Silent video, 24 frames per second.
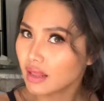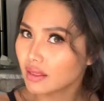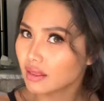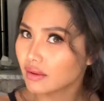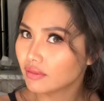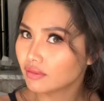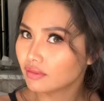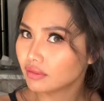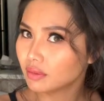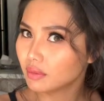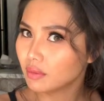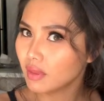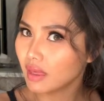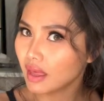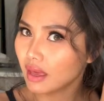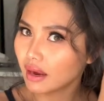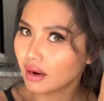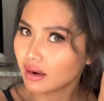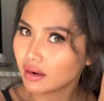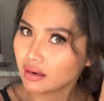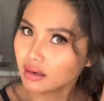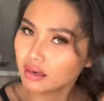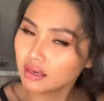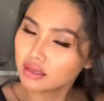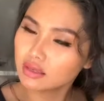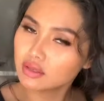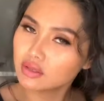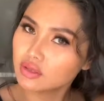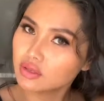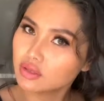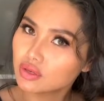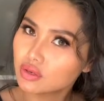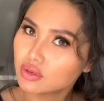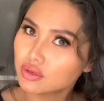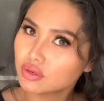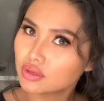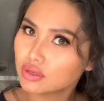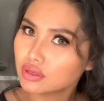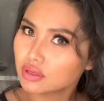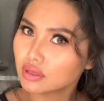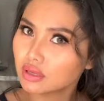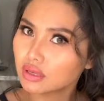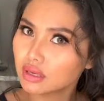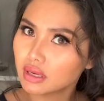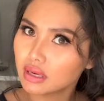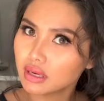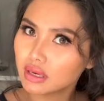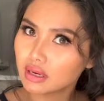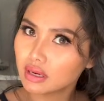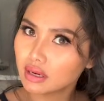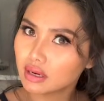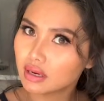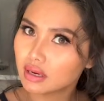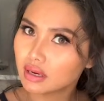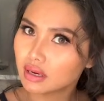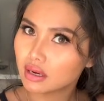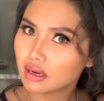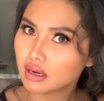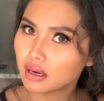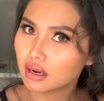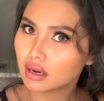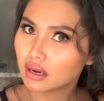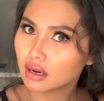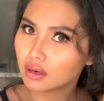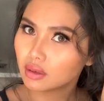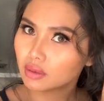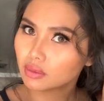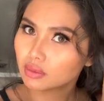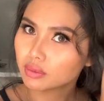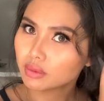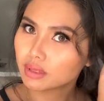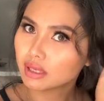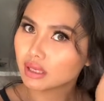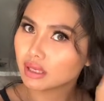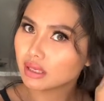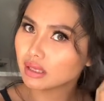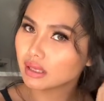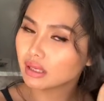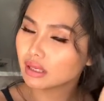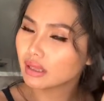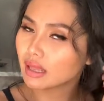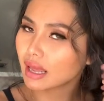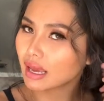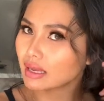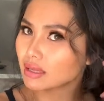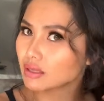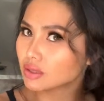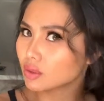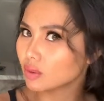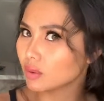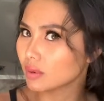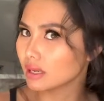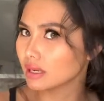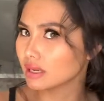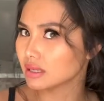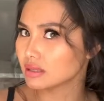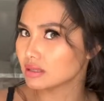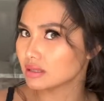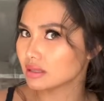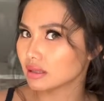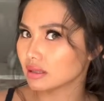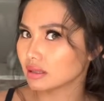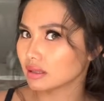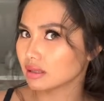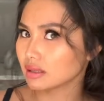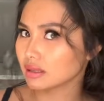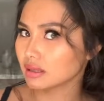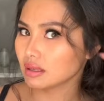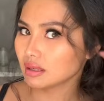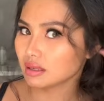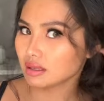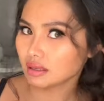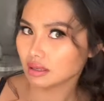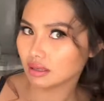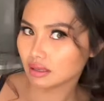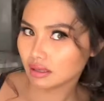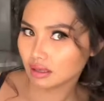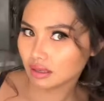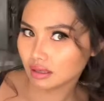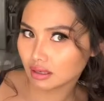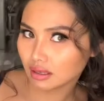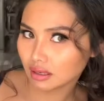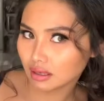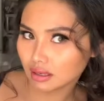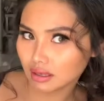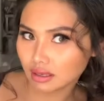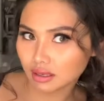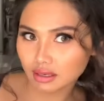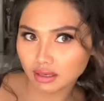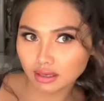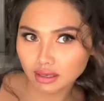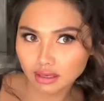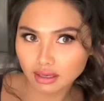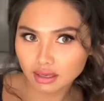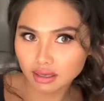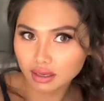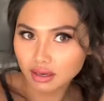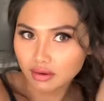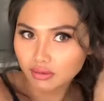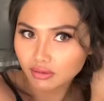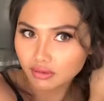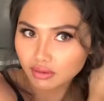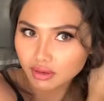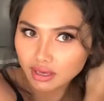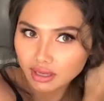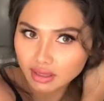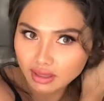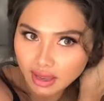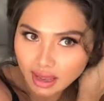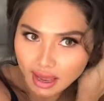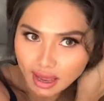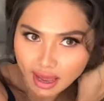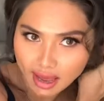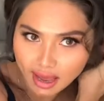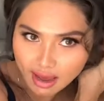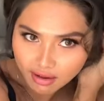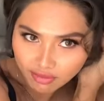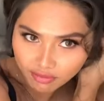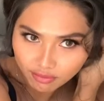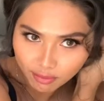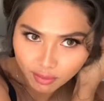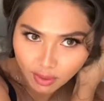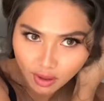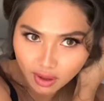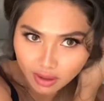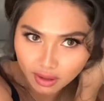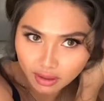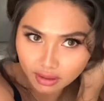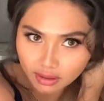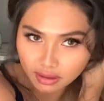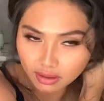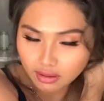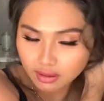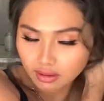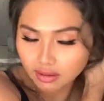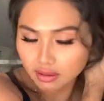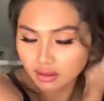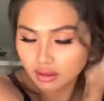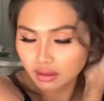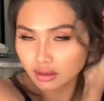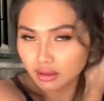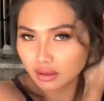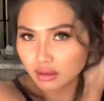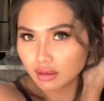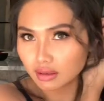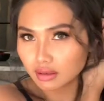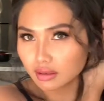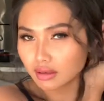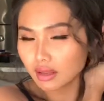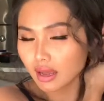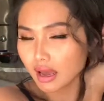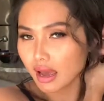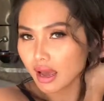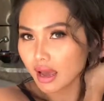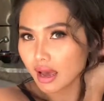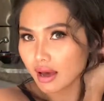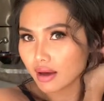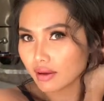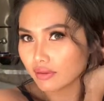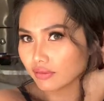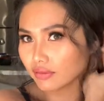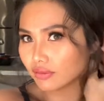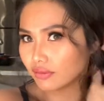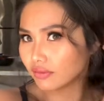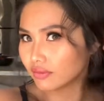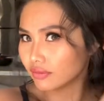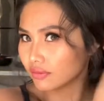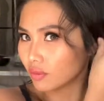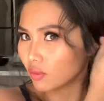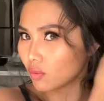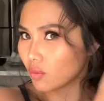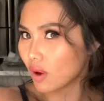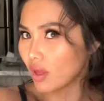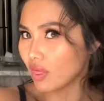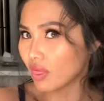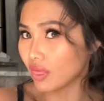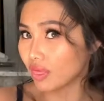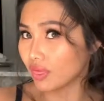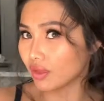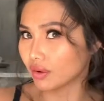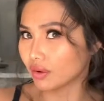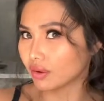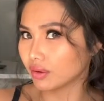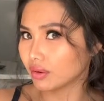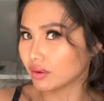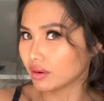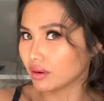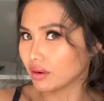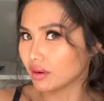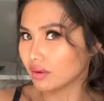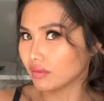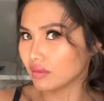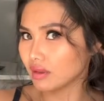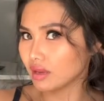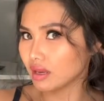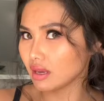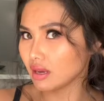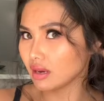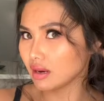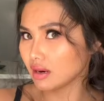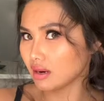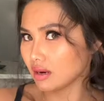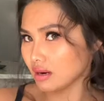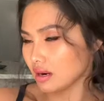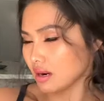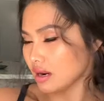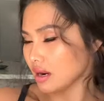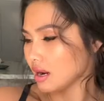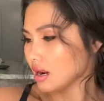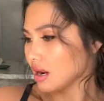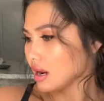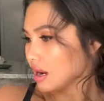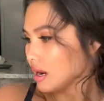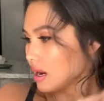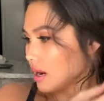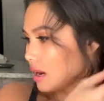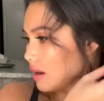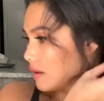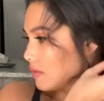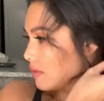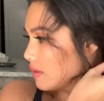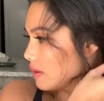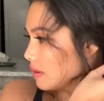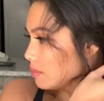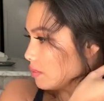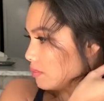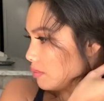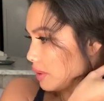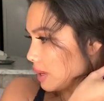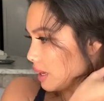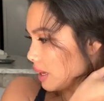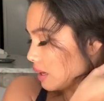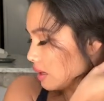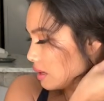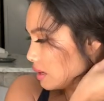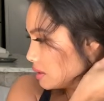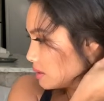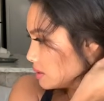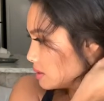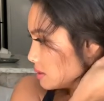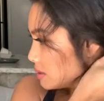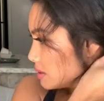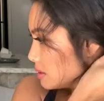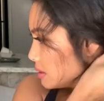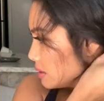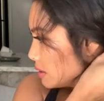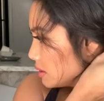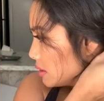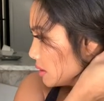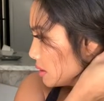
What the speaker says: And then from there, it's usually a really light twist, covering the half part, the half 1/3 of the ear, and then pinned